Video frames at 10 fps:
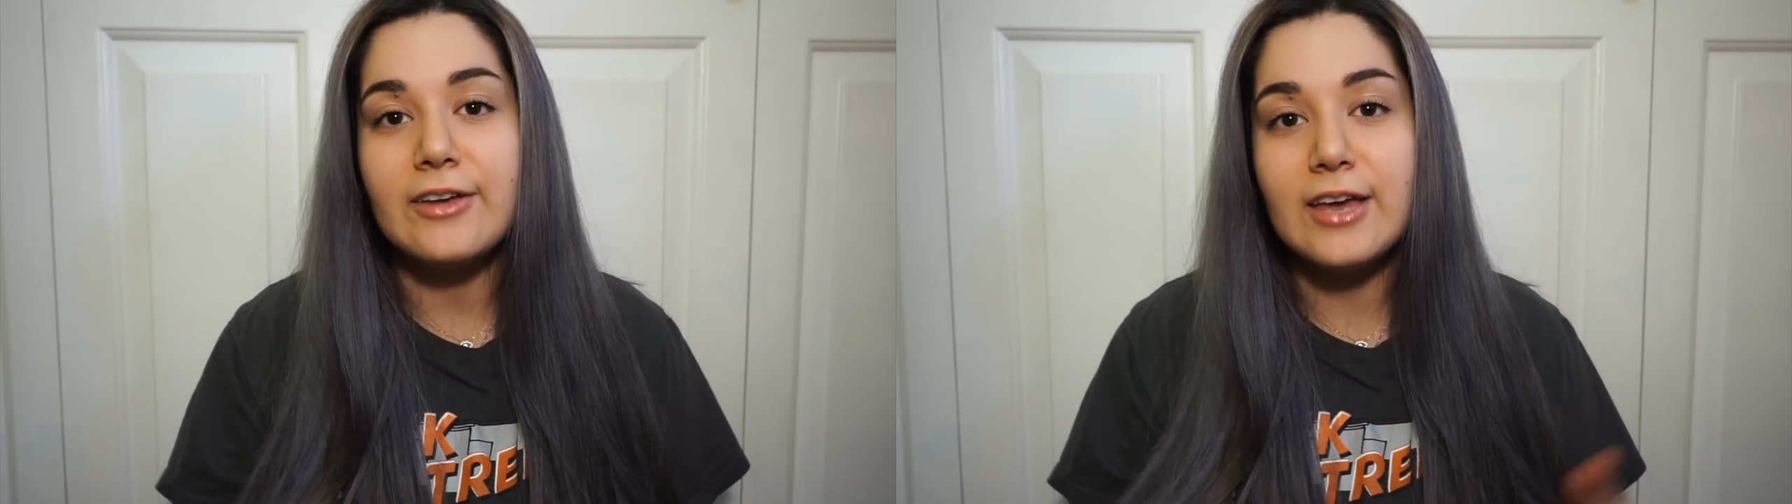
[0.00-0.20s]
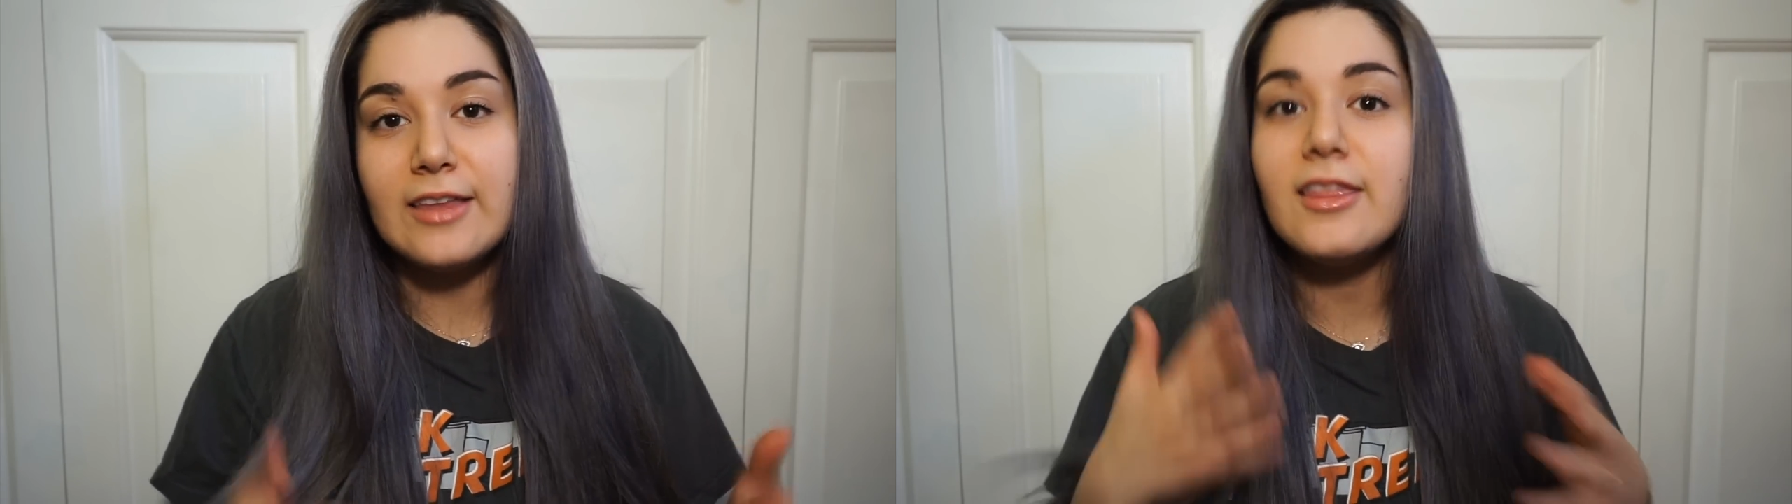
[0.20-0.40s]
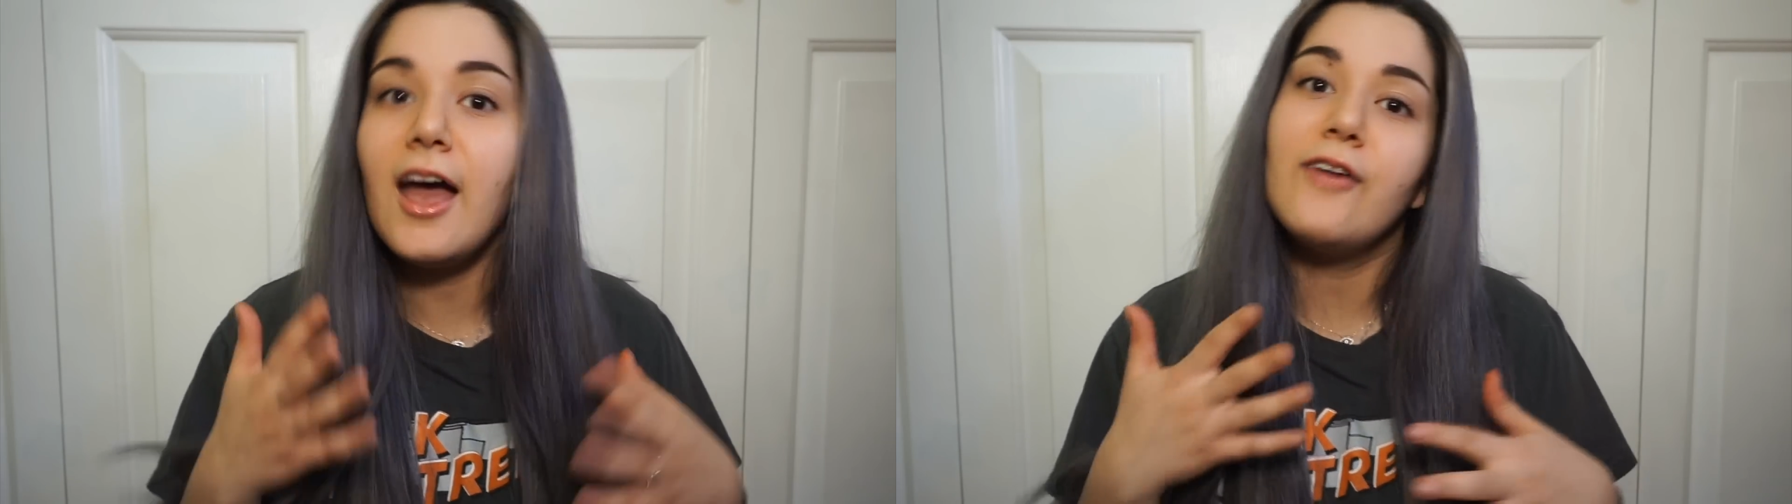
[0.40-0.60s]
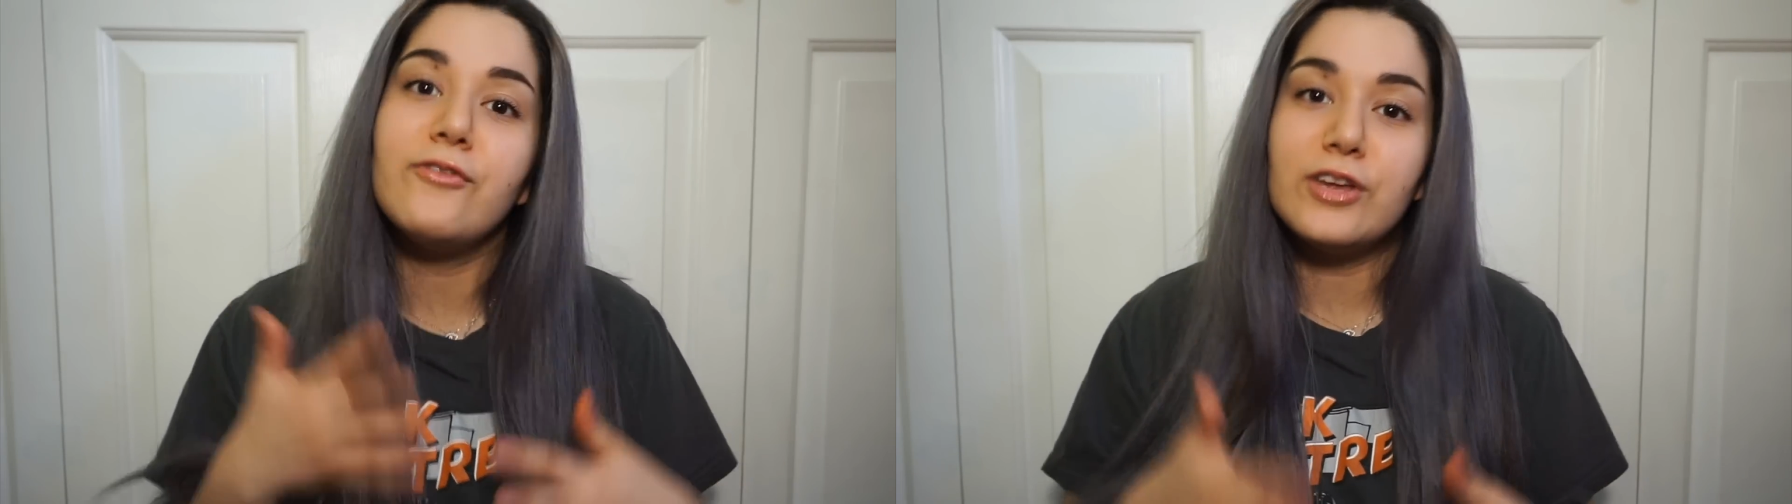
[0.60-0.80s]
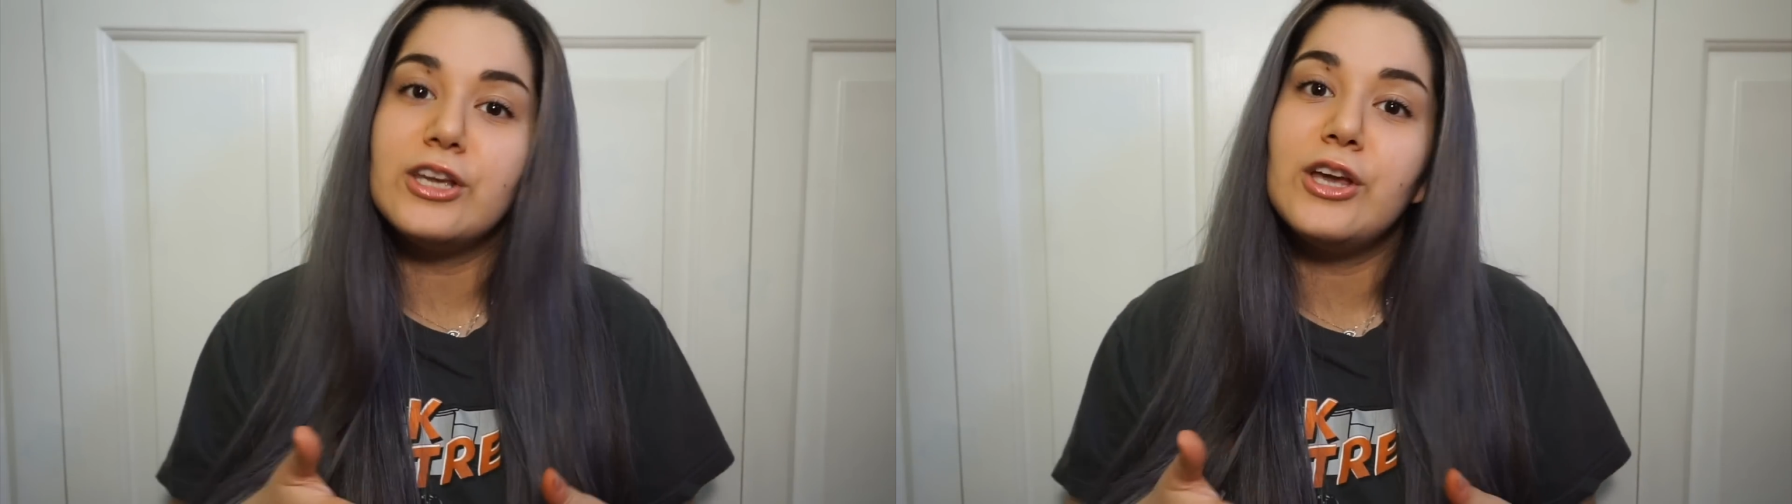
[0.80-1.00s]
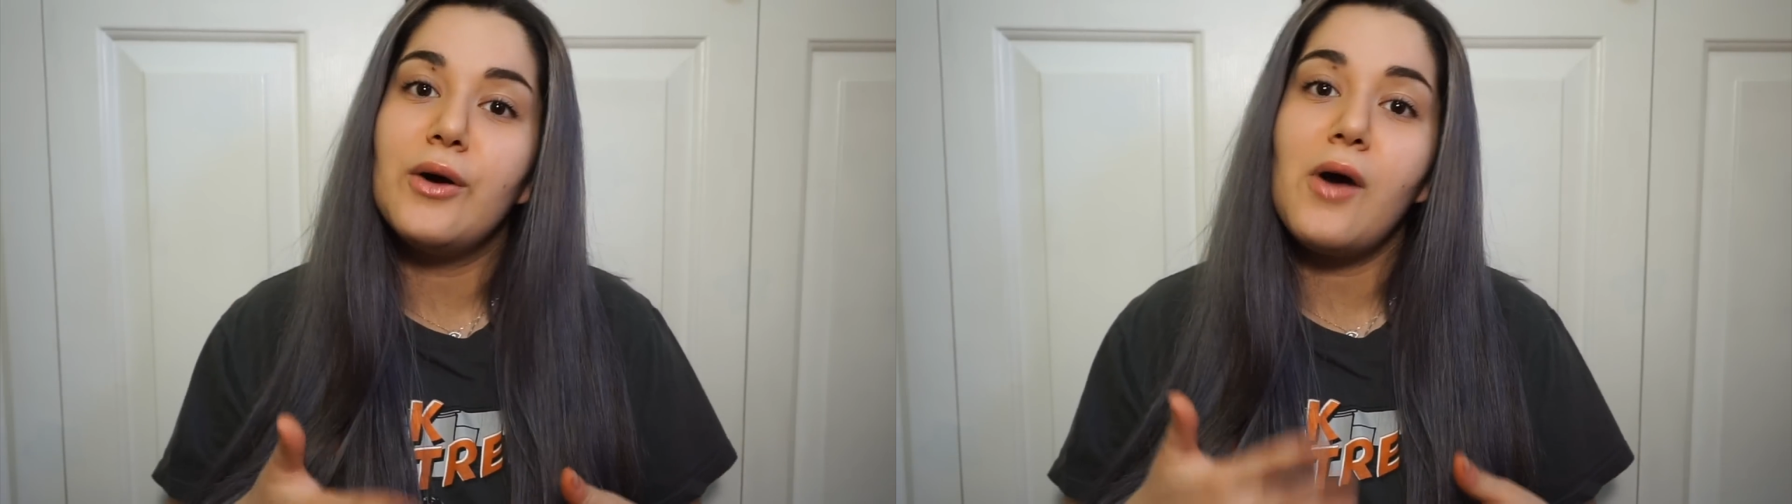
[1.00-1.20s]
In that video,